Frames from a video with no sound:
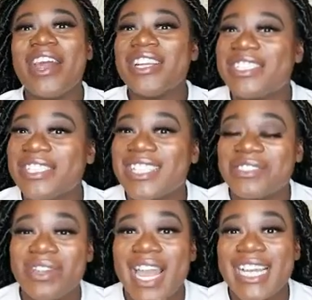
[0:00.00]
hurt too.
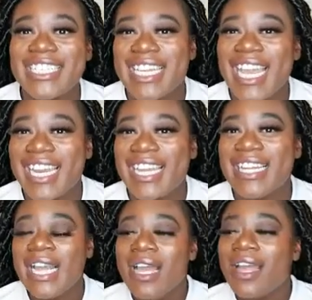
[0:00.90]
This one has shading.
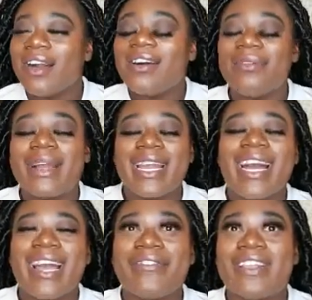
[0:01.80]
Oh my
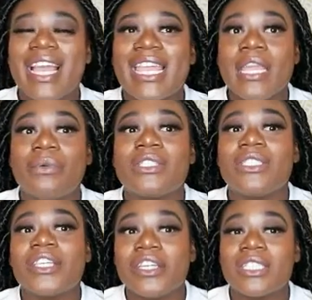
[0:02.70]
god, I feel like he was
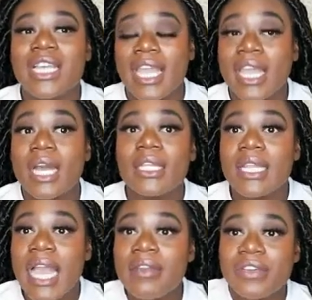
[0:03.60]
literally taking a
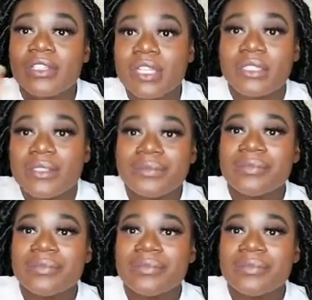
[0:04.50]
knife and just